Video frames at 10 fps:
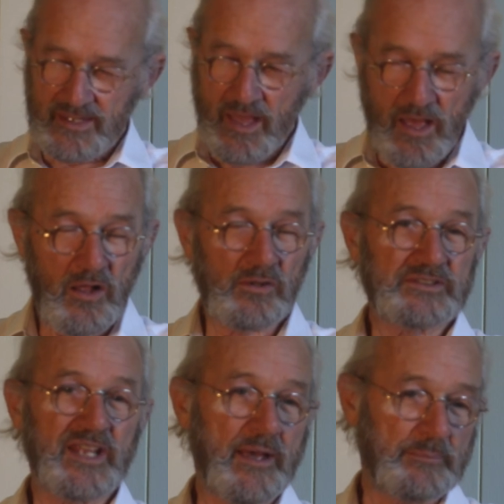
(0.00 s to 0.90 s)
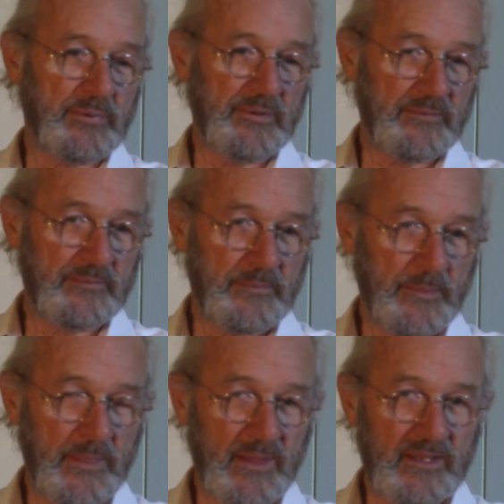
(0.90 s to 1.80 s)
hold up
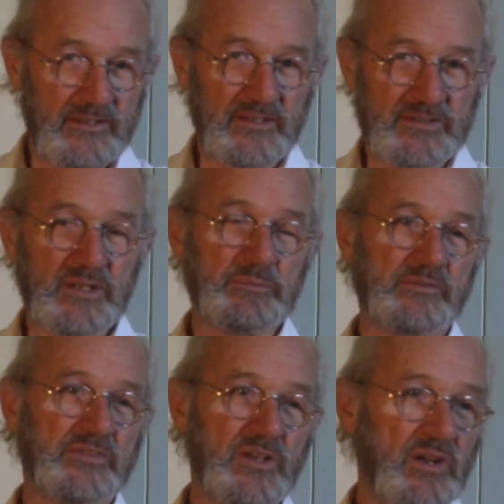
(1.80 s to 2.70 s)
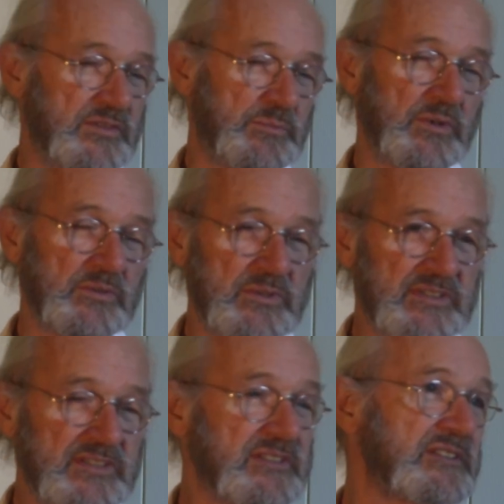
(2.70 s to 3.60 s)
the tip of the iceberg,
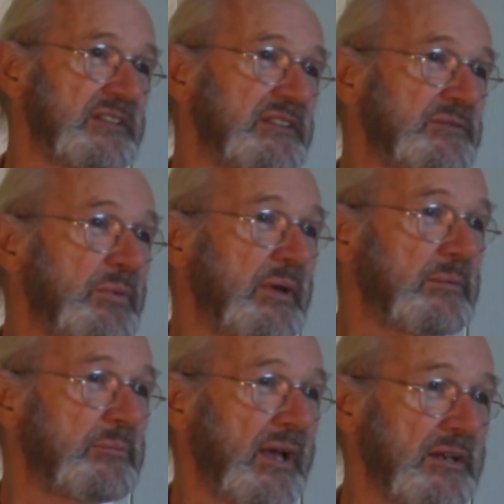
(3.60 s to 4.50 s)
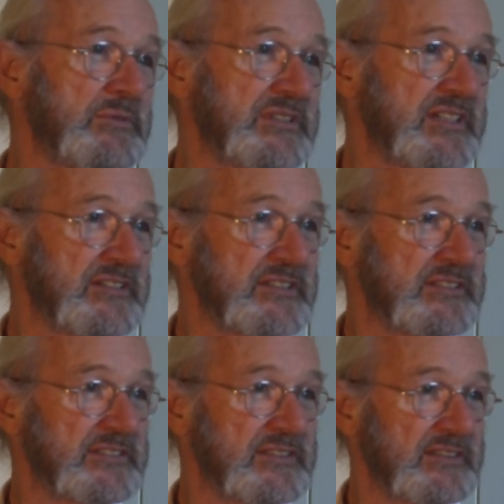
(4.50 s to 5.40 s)
which is the
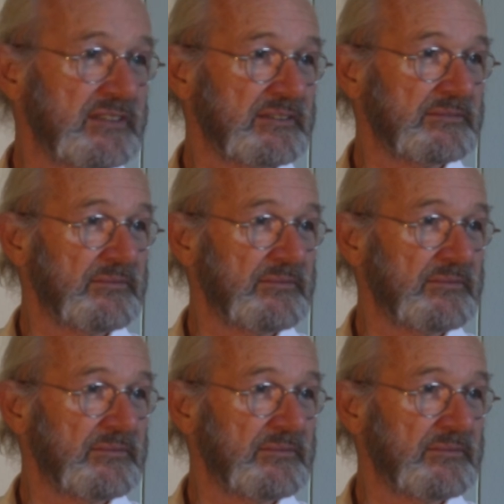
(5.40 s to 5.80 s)
parliamentarians. Yeah.